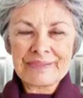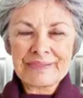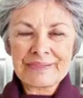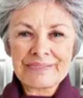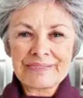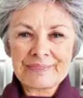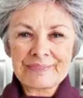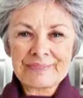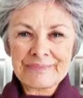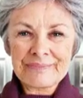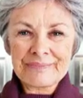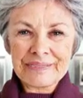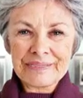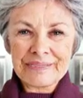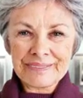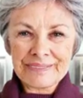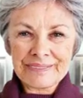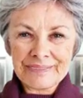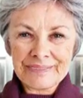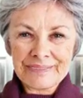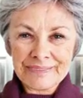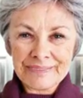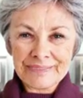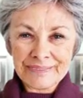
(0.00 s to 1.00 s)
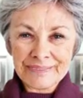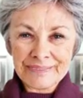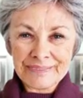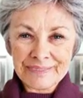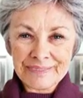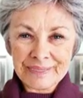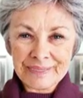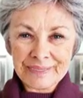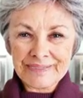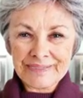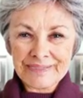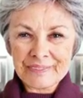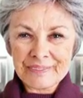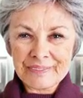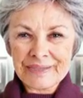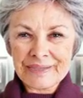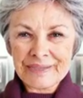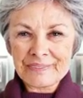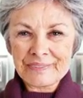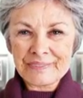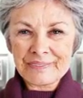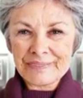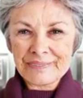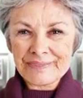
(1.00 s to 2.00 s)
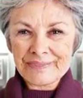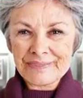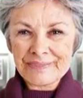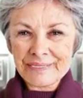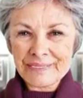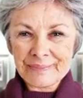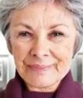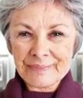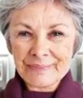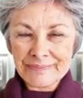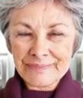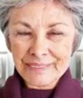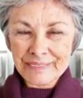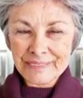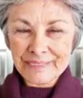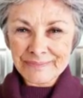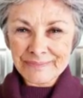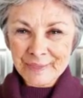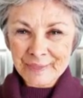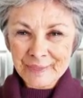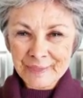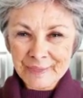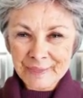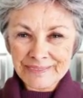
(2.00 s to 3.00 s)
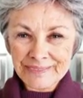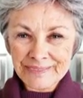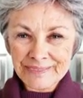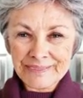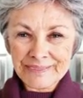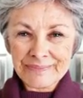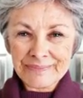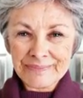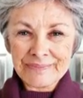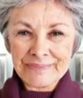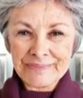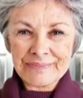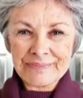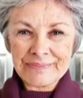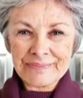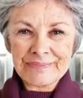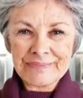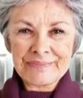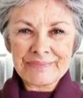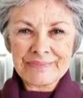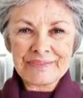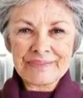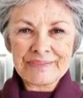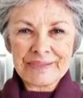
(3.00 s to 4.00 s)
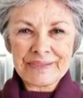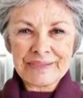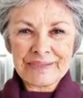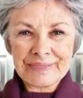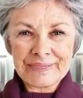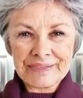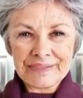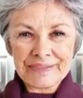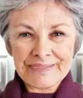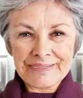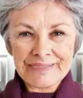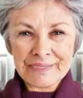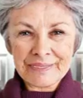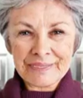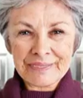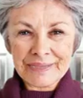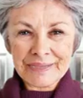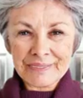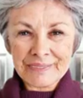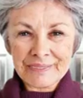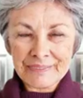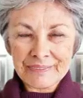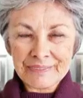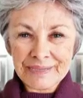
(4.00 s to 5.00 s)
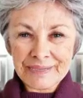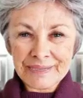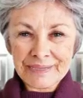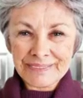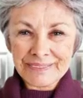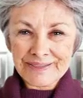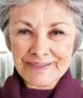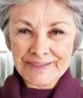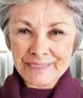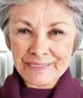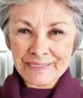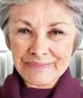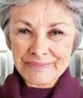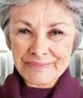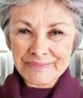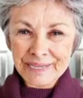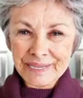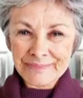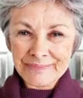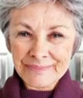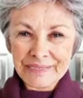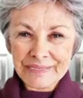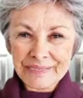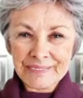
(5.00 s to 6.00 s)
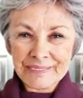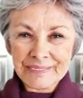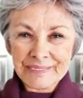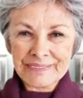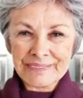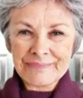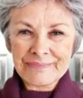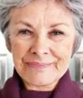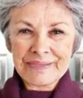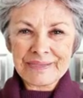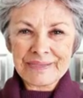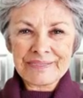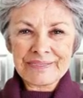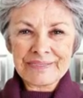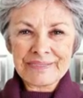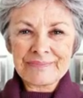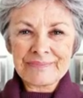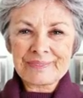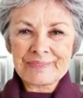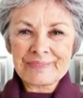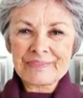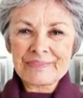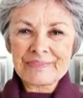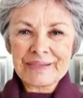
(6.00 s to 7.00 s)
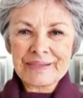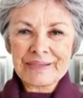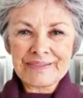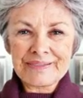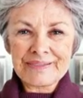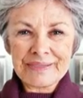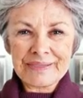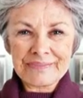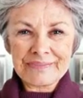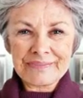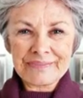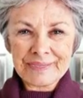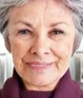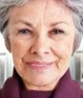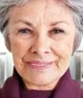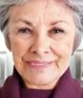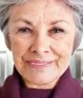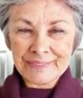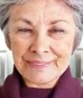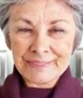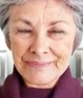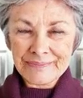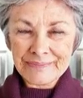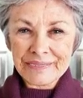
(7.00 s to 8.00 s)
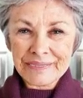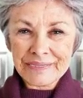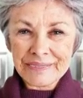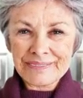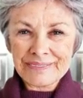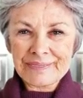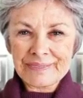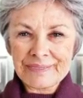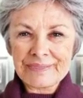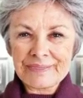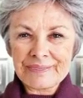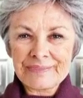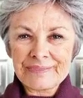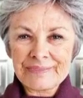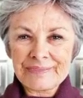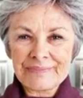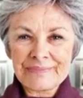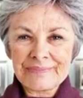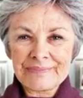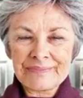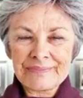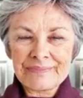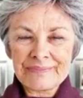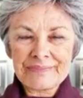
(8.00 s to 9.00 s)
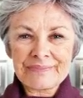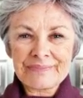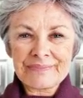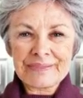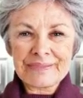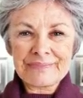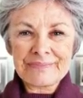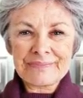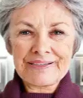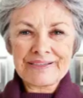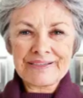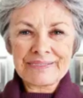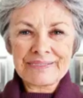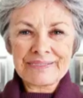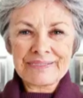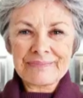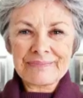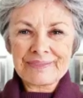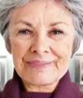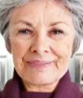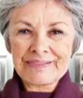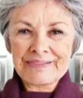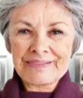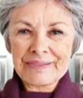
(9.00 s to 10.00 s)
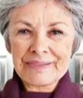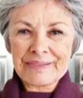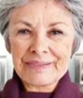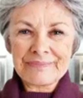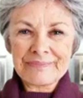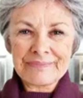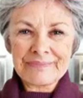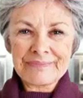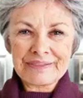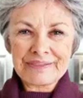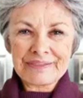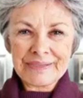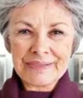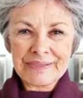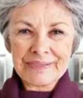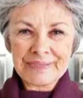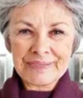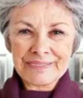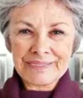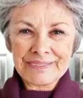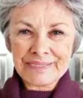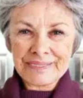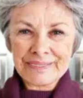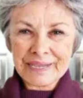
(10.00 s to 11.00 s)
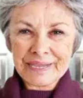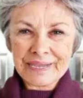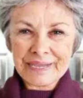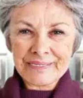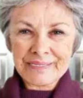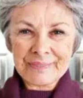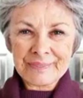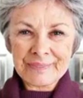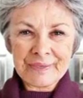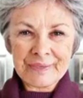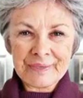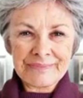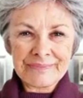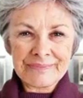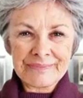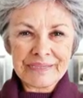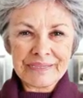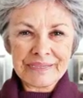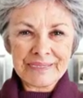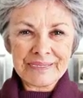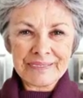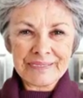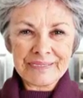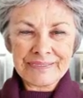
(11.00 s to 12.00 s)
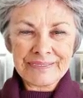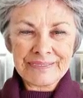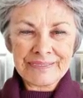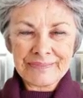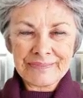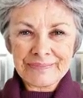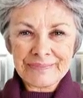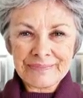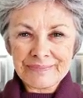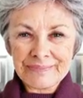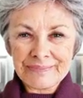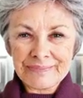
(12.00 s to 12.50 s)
first trimester, early changes in a woman's body, the early changes that signify pregnancy become present in the first trimester. A missed period may be the first sign you are pregnant.